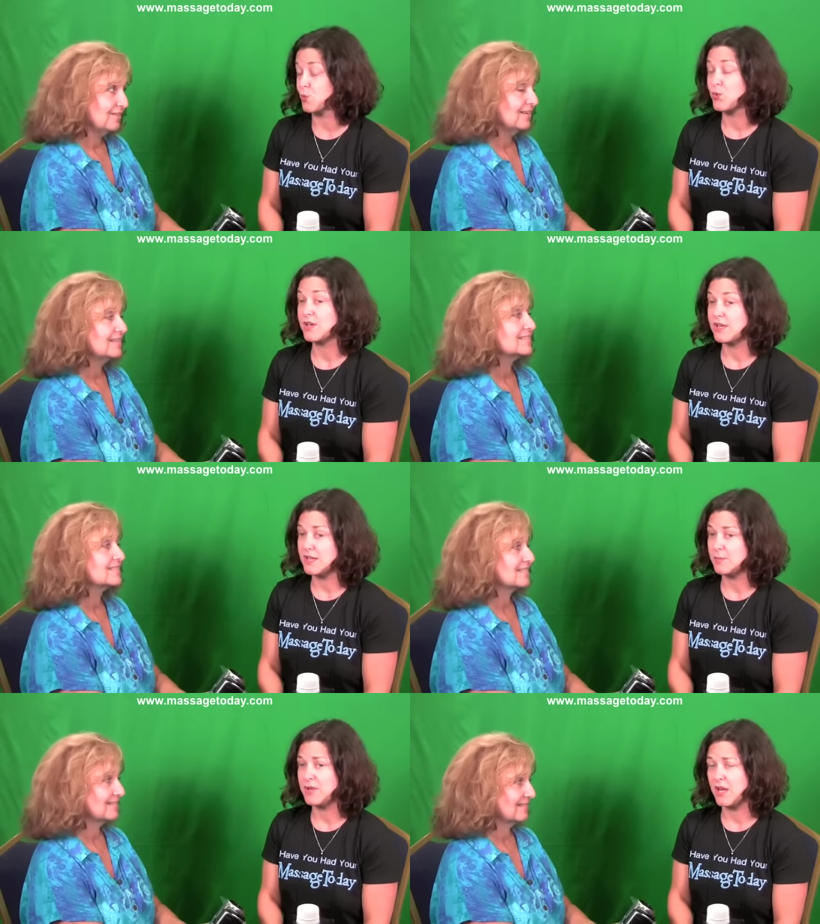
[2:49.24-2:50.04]
Speaker 1: which is oh, nice.
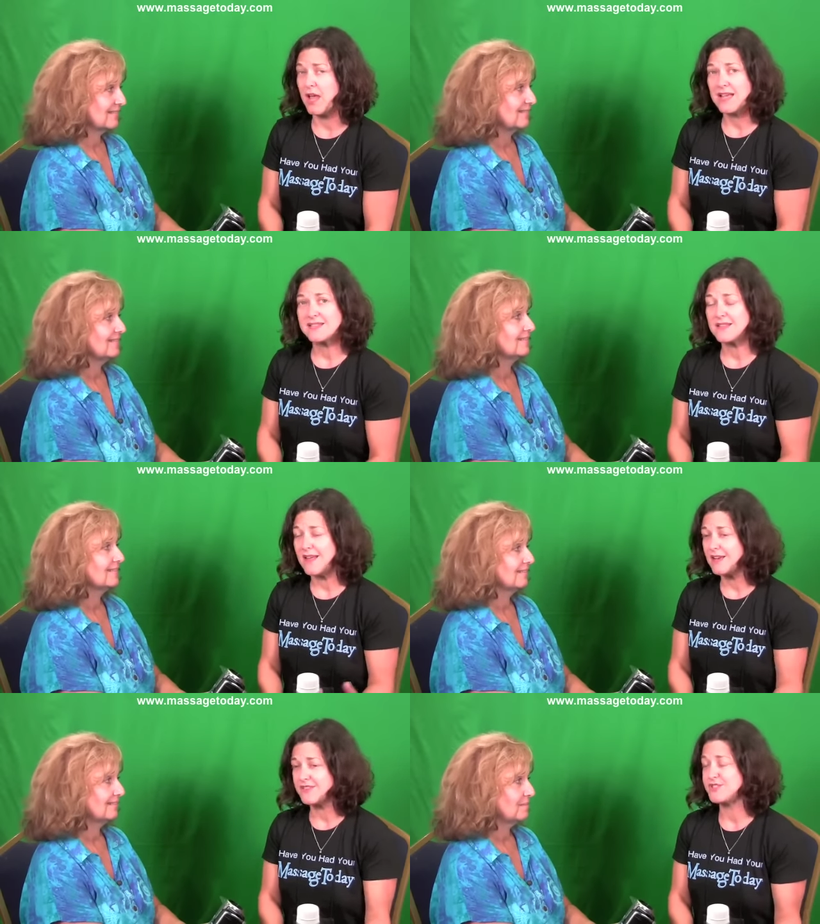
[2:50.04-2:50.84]
really big.
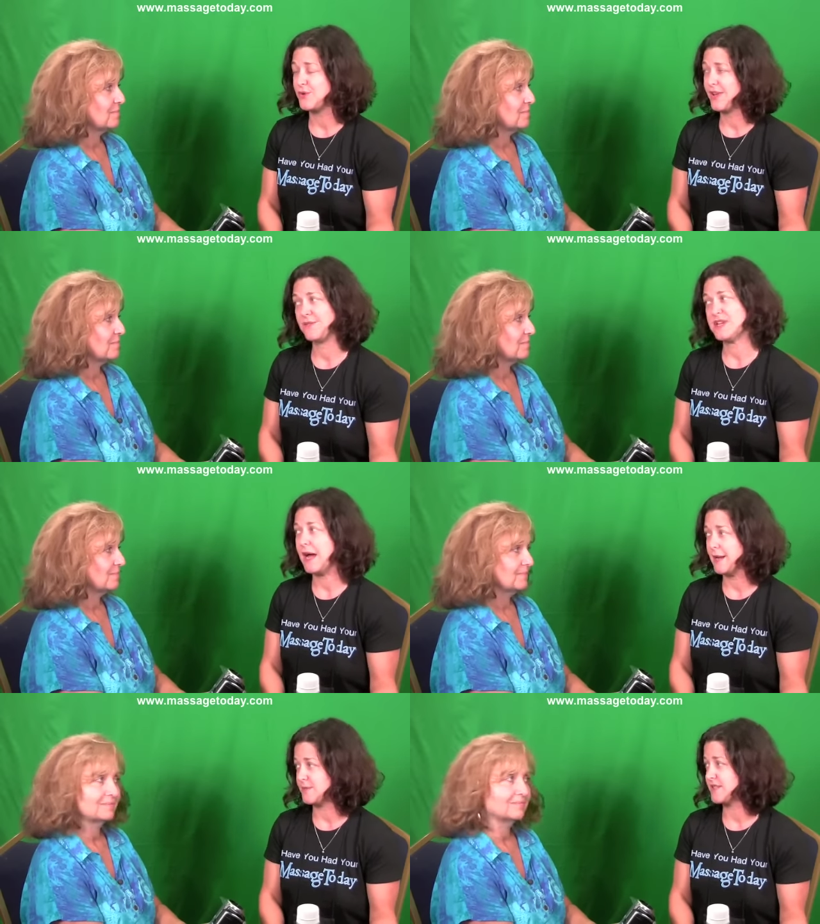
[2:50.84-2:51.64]
Because a lot of us don't have
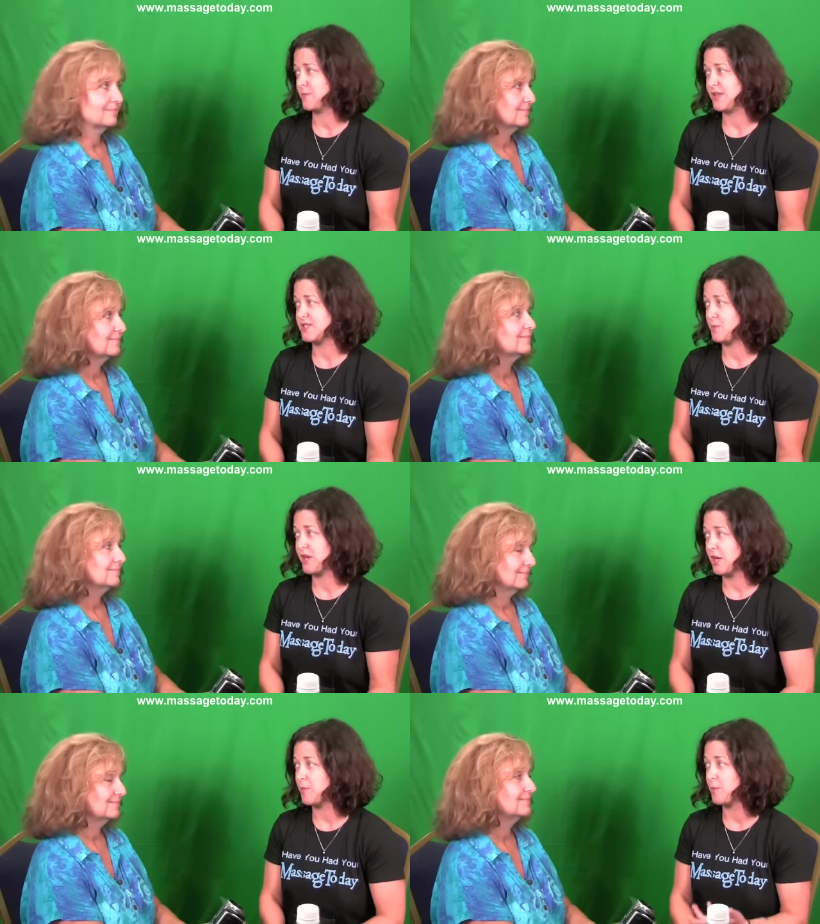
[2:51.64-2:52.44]
time simply to
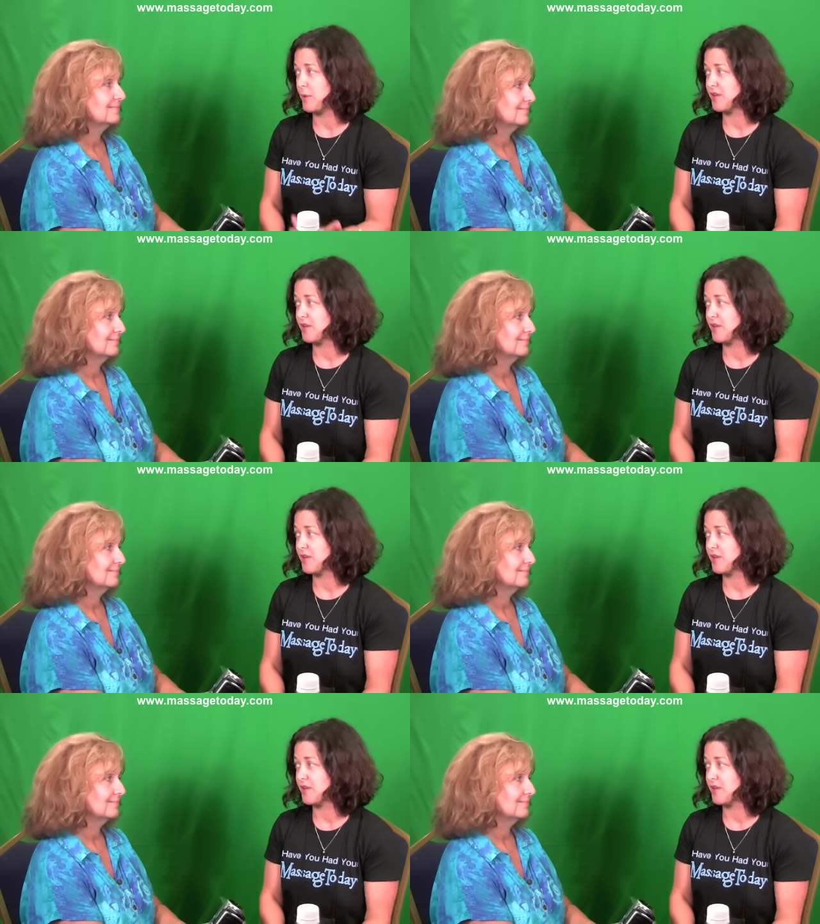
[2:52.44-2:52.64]
pick up mm-hmm.